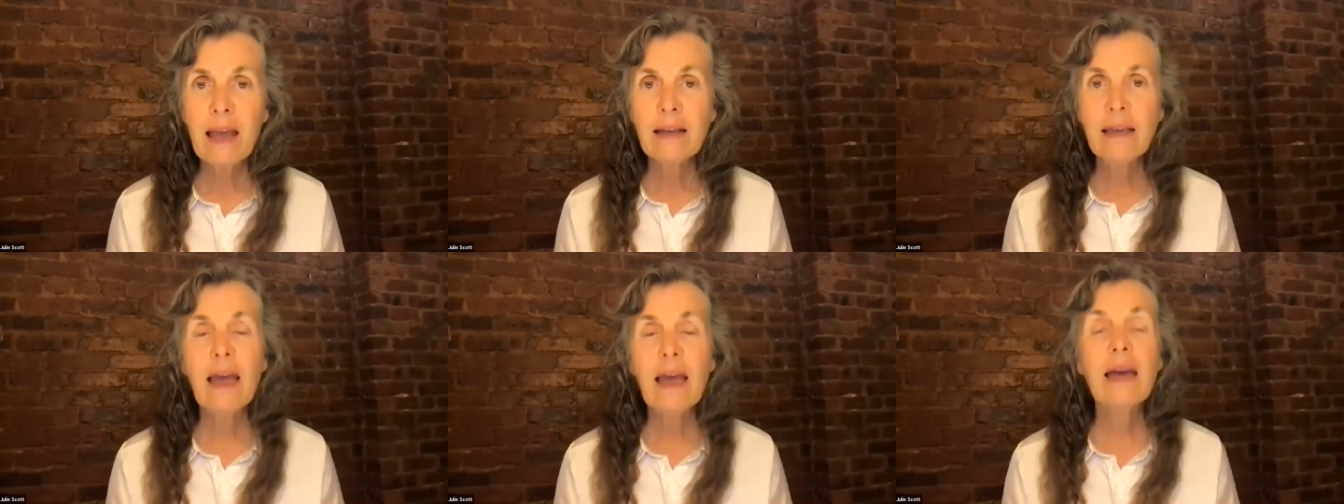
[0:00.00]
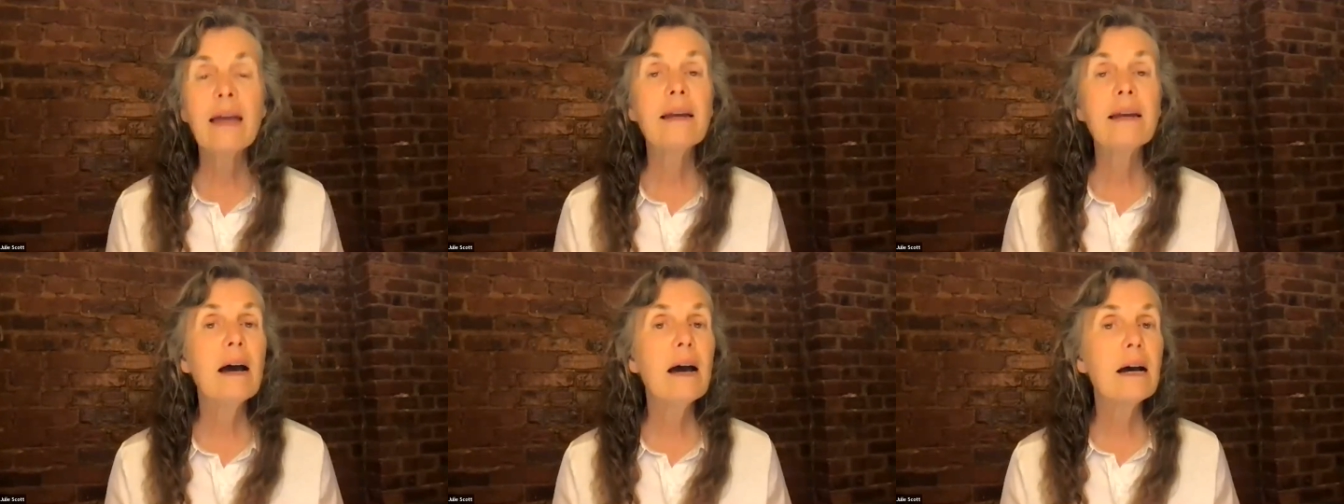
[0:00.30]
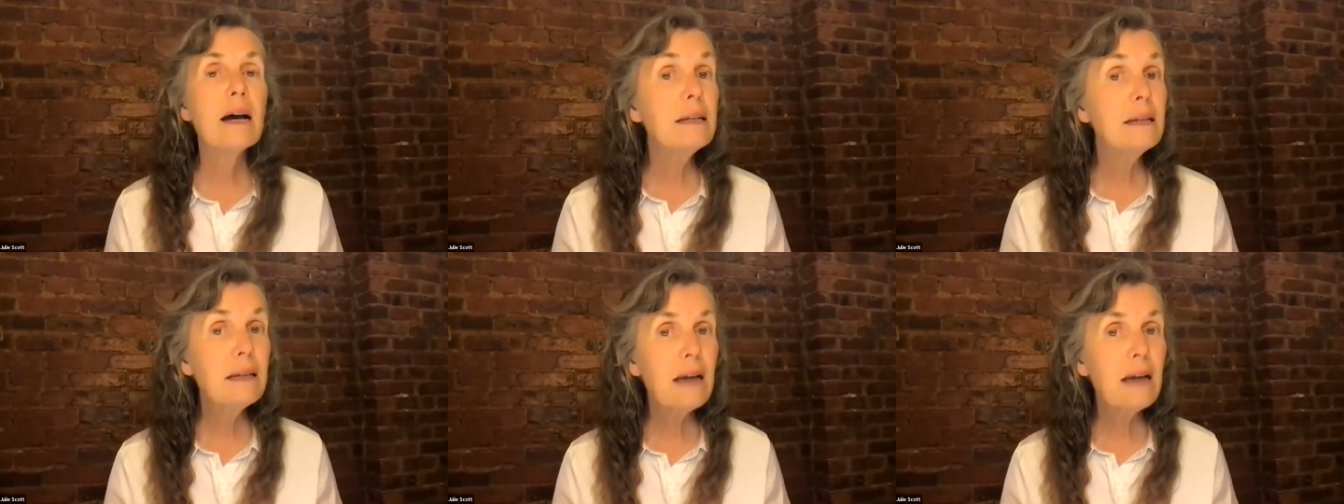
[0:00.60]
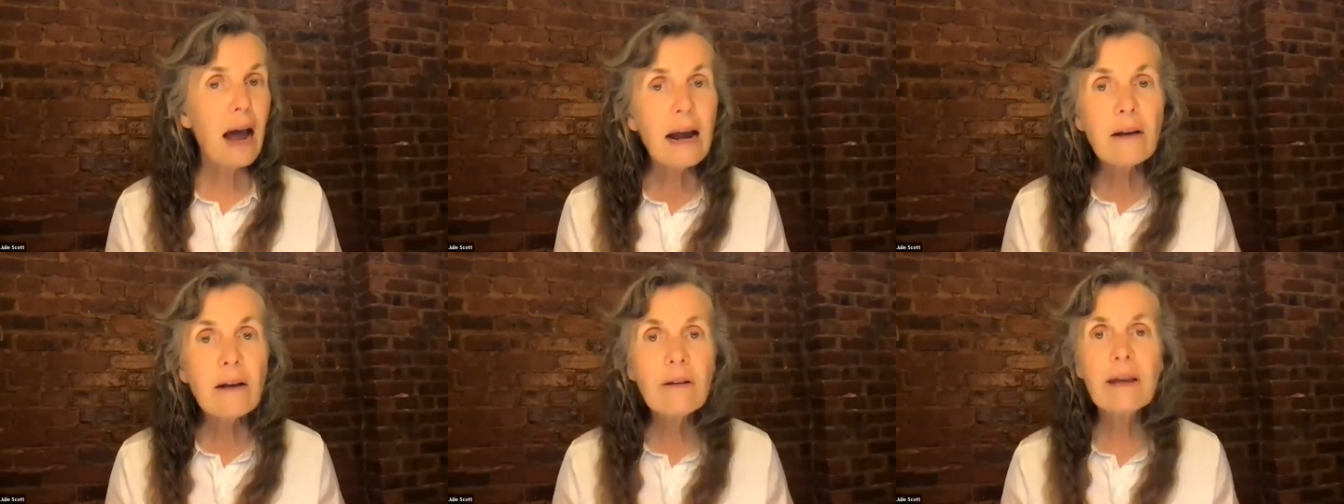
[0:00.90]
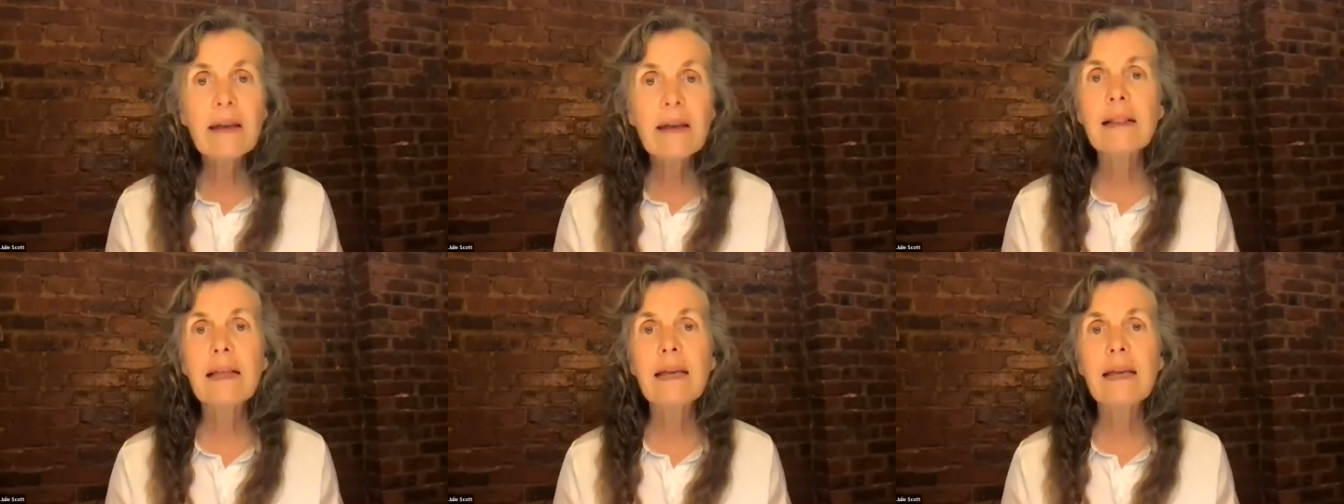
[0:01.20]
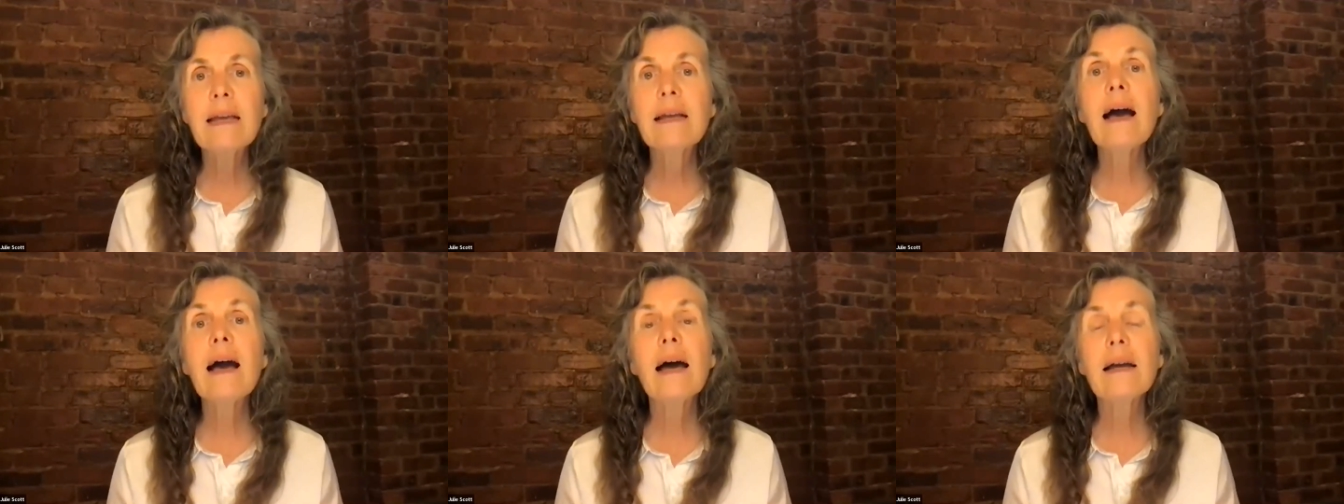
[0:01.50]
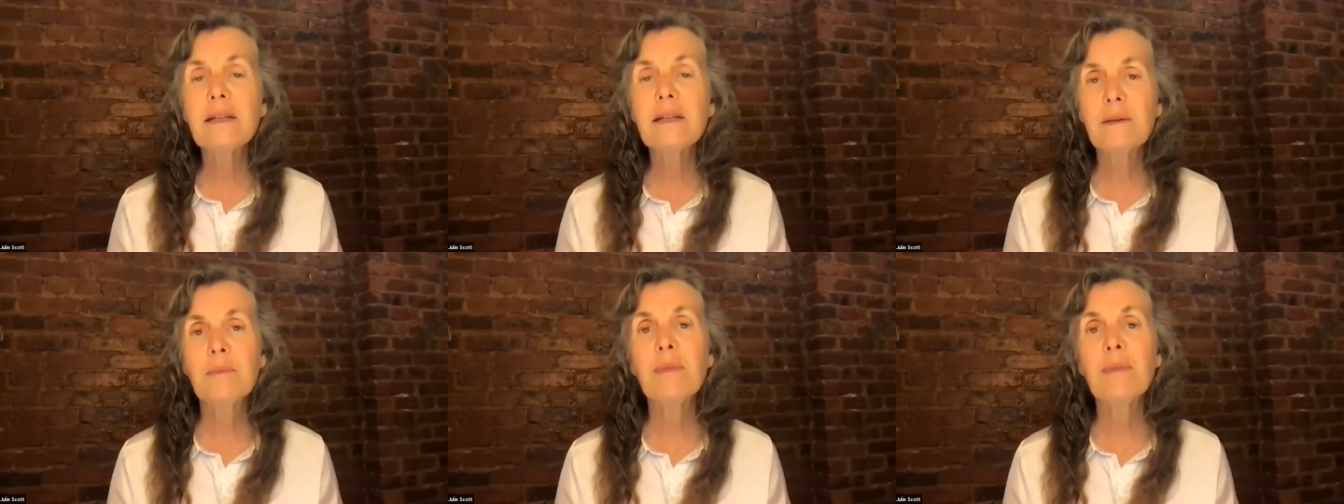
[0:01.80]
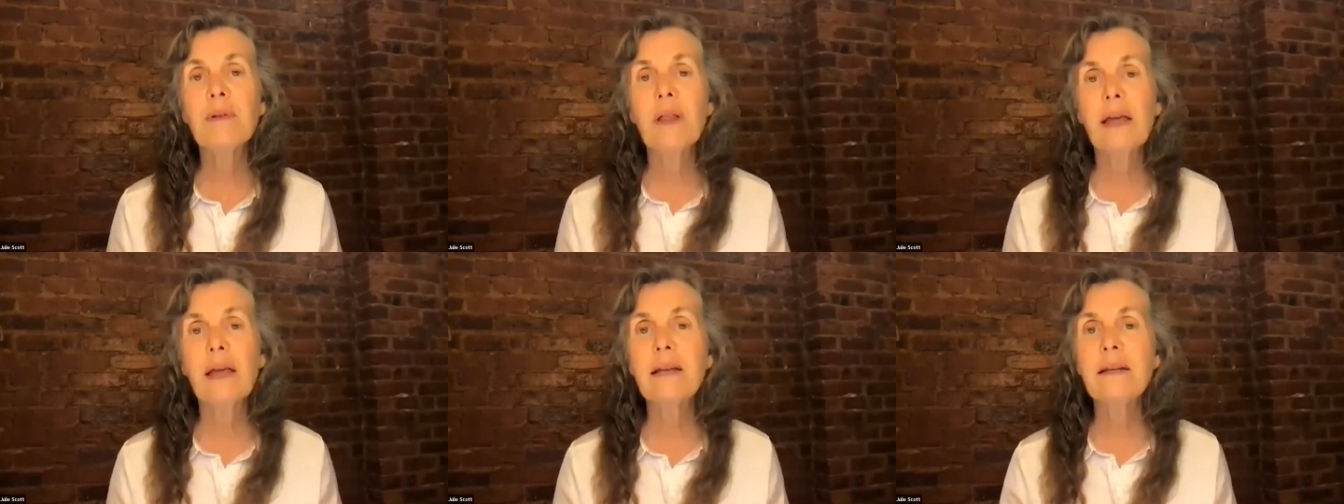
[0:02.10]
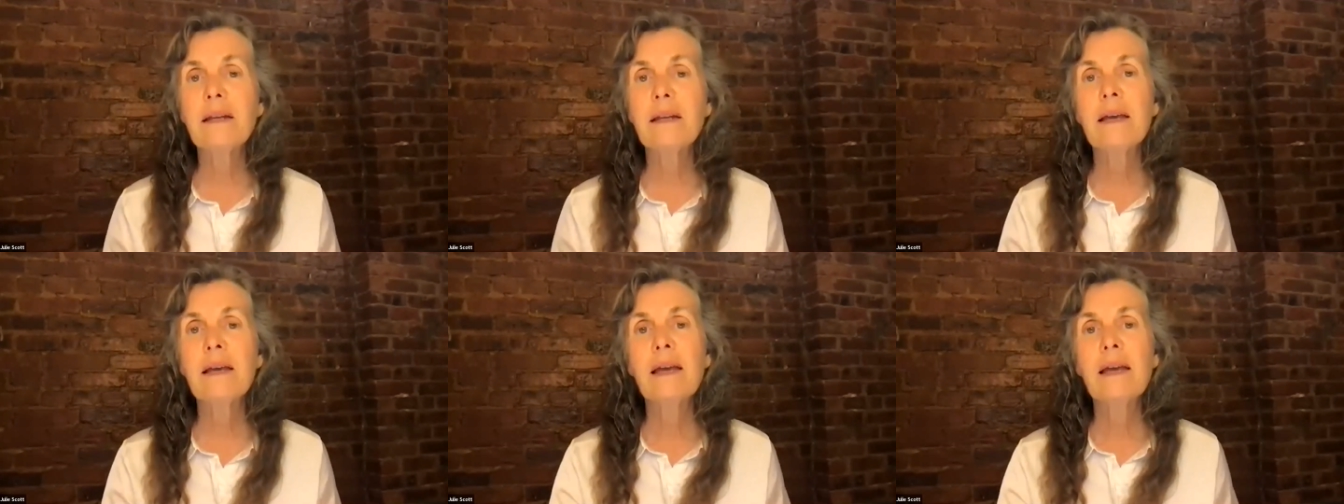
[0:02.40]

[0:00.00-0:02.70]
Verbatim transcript: can untiringly contemplate